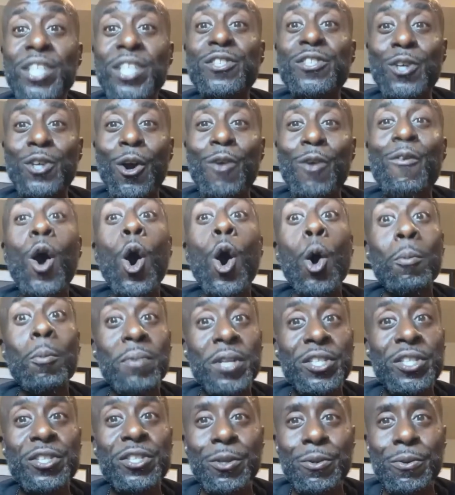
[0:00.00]
serve
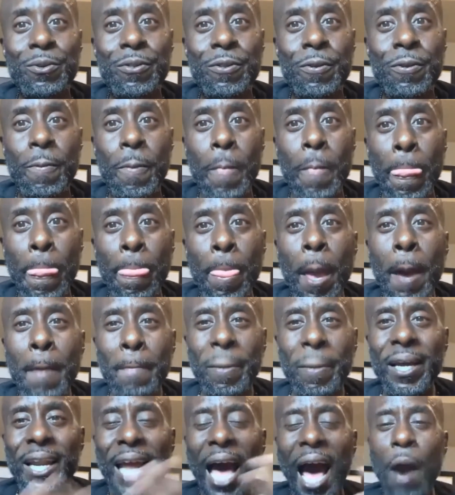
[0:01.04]
homeless youth.
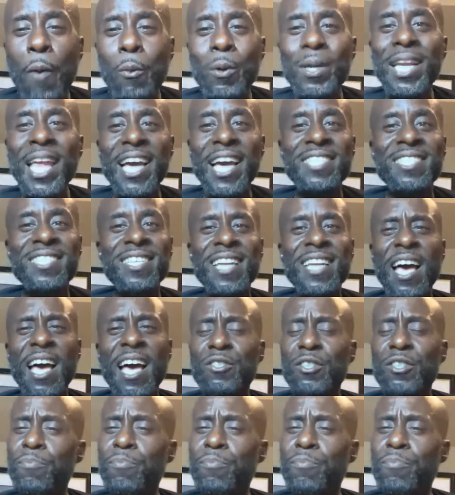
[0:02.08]
But I would like to now just